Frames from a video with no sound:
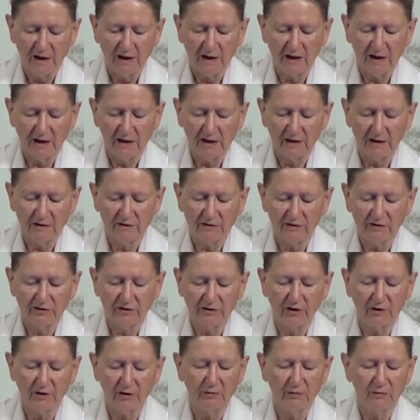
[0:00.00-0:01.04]
And
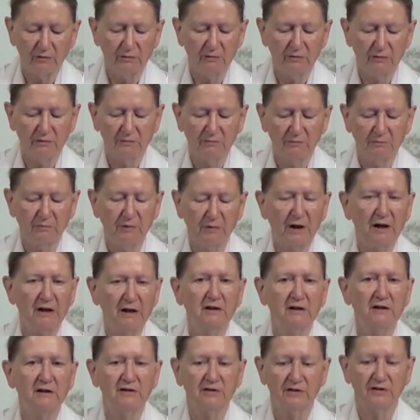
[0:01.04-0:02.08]
so
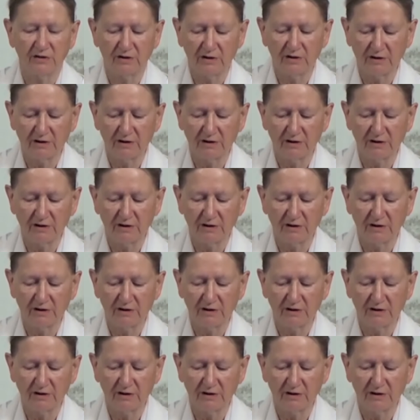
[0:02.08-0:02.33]
Paras,